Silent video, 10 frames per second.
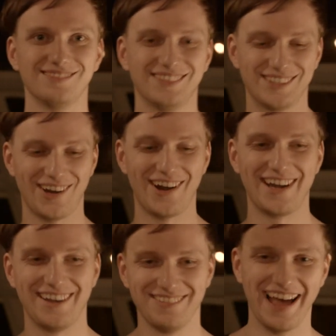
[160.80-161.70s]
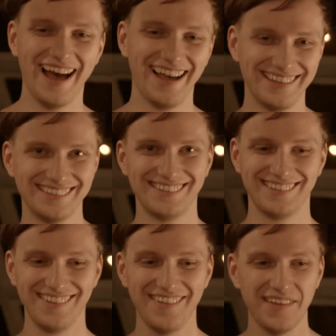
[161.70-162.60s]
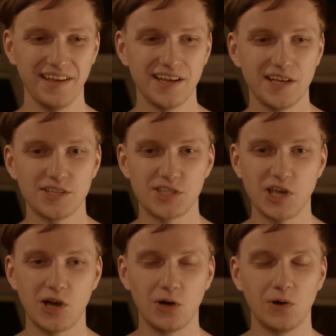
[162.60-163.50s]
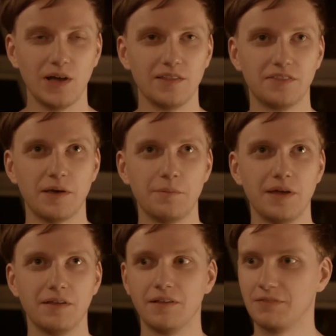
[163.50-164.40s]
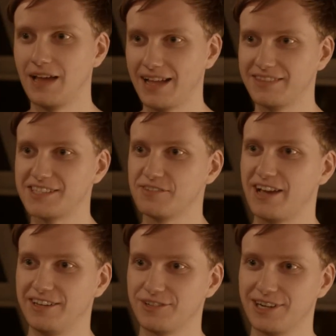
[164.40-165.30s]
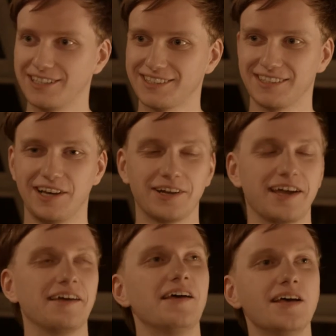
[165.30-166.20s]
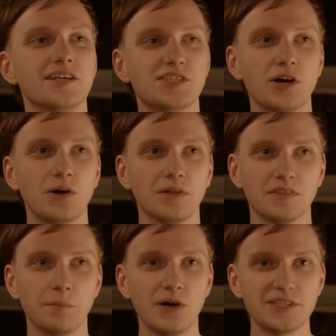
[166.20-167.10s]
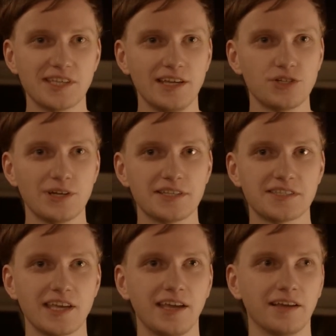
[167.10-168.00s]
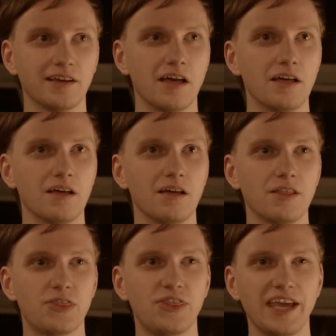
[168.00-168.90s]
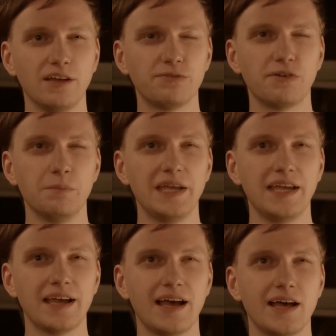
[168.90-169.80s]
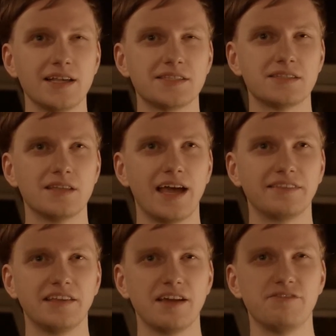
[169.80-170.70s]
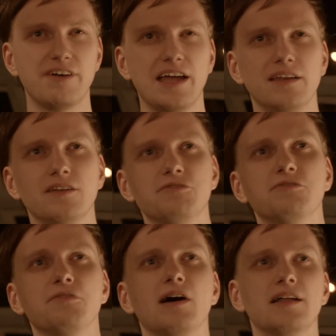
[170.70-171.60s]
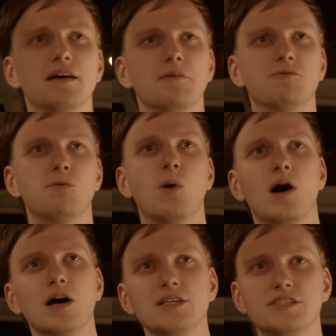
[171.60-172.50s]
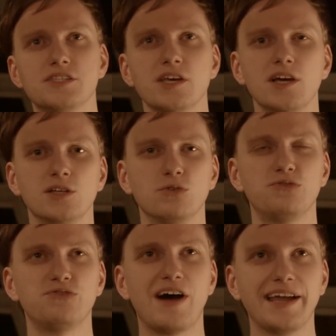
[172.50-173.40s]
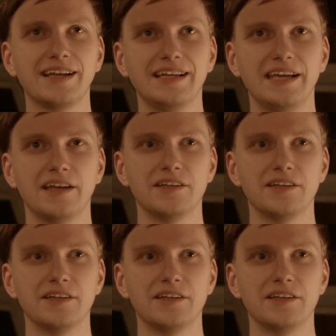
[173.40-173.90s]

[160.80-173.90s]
Sorry. So at this event, right? Okay. So the most interesting thing for me at the event was to finally